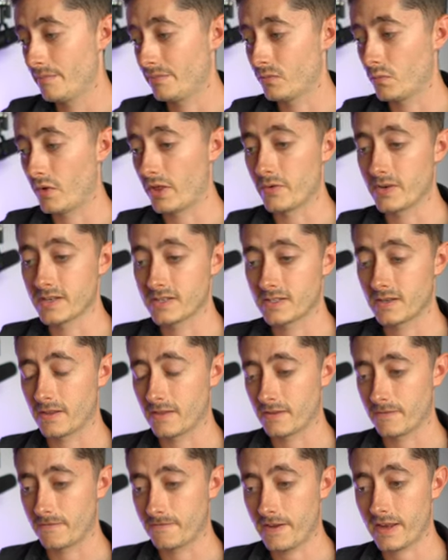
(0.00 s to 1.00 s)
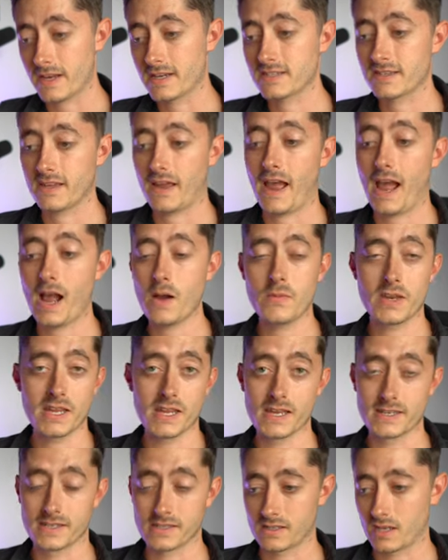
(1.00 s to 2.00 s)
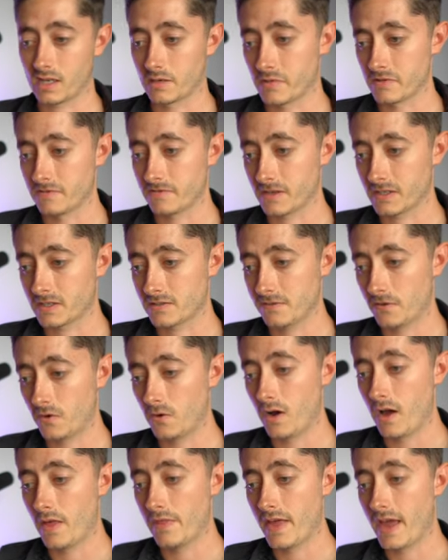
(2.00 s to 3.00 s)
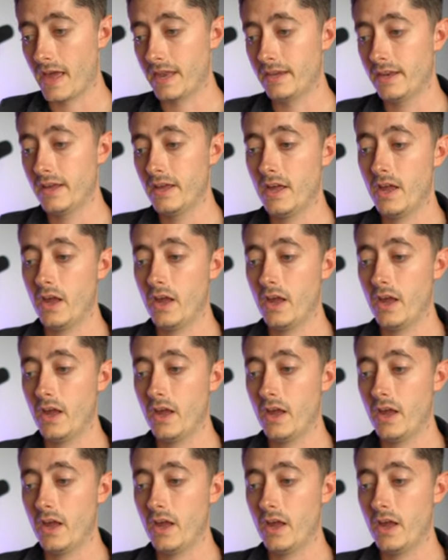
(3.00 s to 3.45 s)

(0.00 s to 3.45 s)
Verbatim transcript: whether it's fixed, how many years it's going to be fixed for, and then